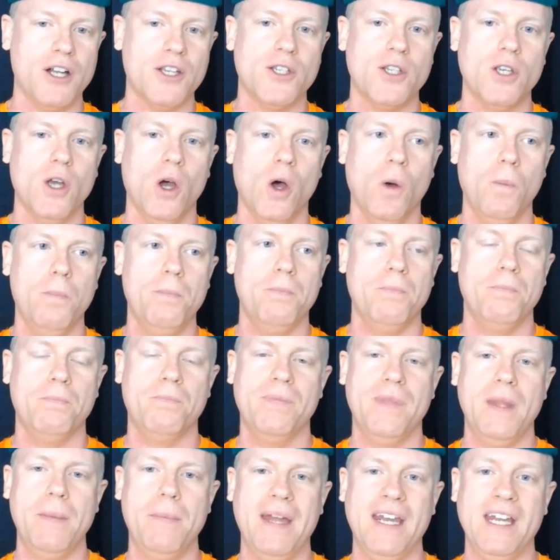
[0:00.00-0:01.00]
So
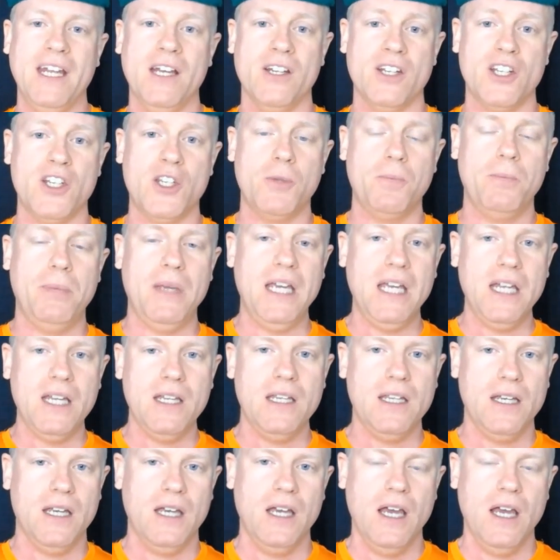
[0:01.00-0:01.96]
depending on the speed,